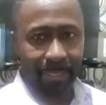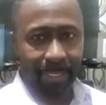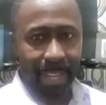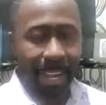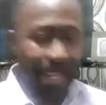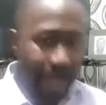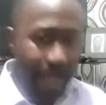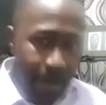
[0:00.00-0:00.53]

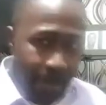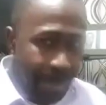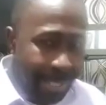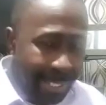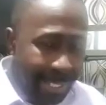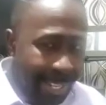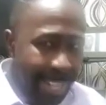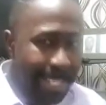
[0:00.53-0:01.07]
Then
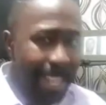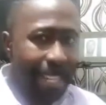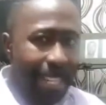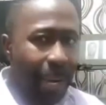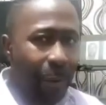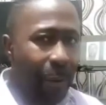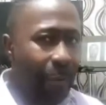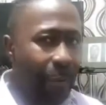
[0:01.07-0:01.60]
precedent and the
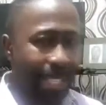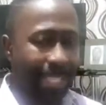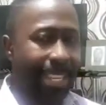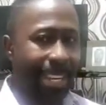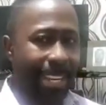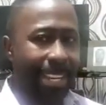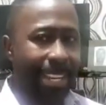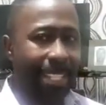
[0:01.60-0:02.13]
way we
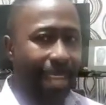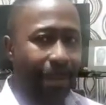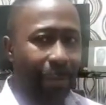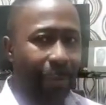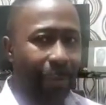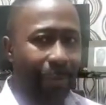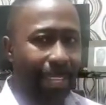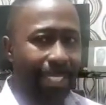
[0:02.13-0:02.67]
see in terms
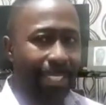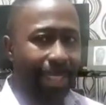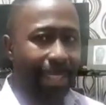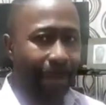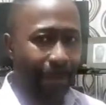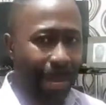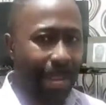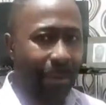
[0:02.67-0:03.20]
of the
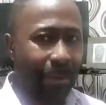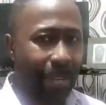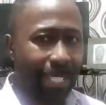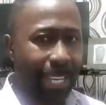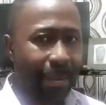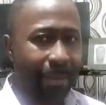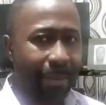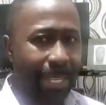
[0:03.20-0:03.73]
stampede will
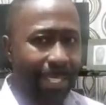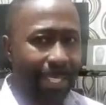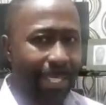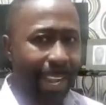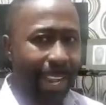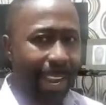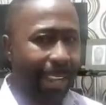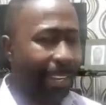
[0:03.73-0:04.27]
take place
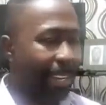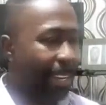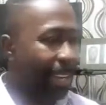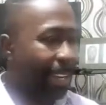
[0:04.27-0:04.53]
inside